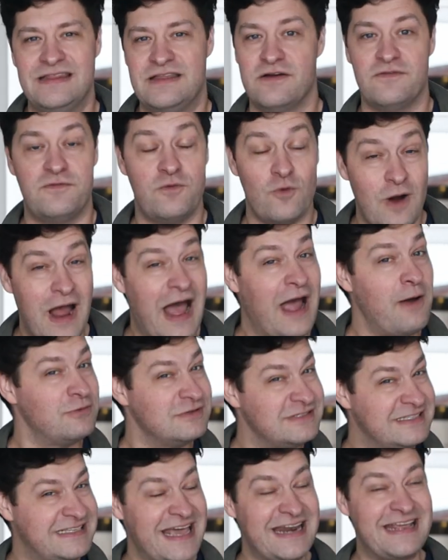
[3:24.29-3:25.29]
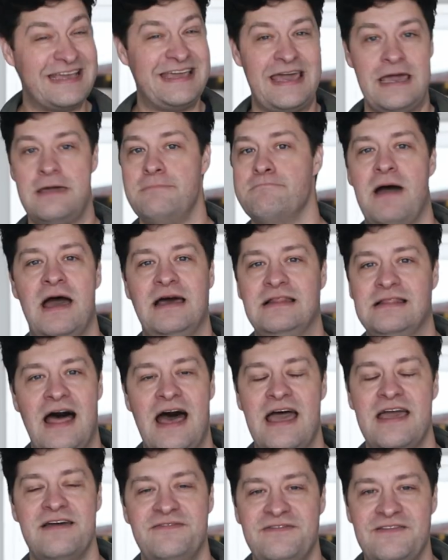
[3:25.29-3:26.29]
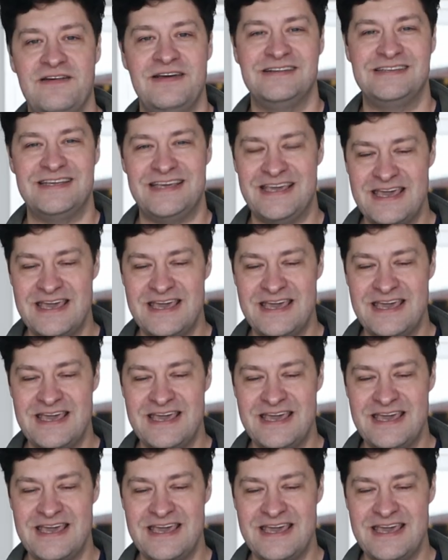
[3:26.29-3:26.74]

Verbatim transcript: therefore I will dedicate my life to